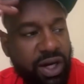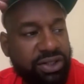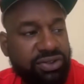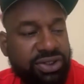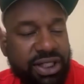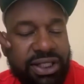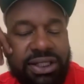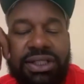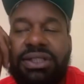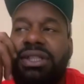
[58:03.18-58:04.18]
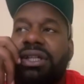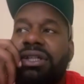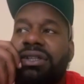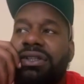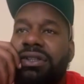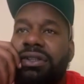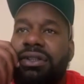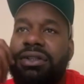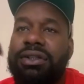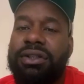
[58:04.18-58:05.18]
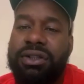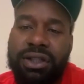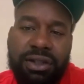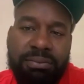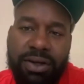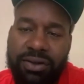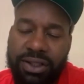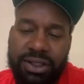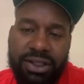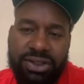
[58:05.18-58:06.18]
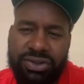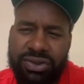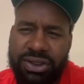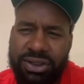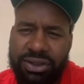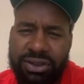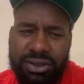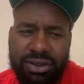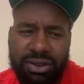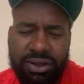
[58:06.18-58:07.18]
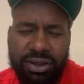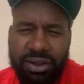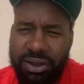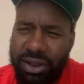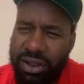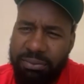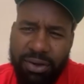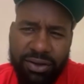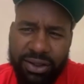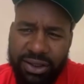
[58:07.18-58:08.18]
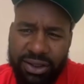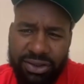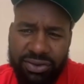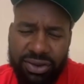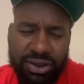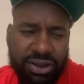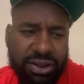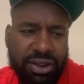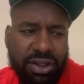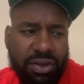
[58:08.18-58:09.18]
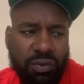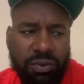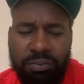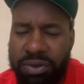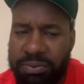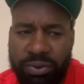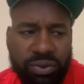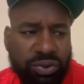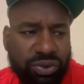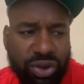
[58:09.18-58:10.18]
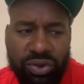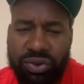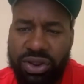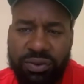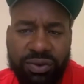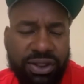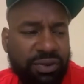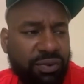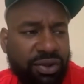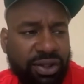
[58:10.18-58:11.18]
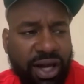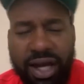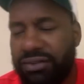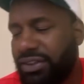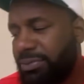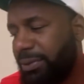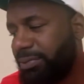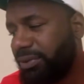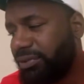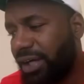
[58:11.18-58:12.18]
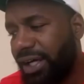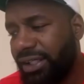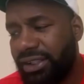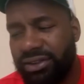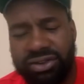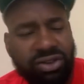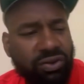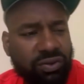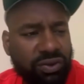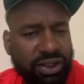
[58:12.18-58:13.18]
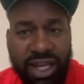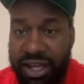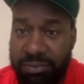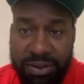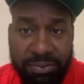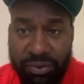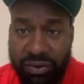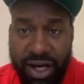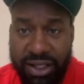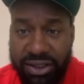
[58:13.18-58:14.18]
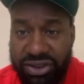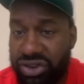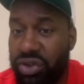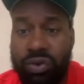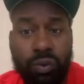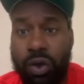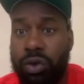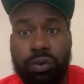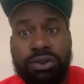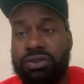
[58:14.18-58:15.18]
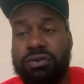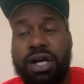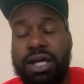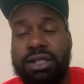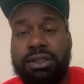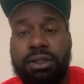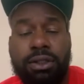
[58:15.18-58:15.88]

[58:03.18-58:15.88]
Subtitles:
Why are you saying these things? Look at American history. Look at American history. When people don't get what they want, Irish people rioted. You know, gay people rioted. Stonewall was a riot.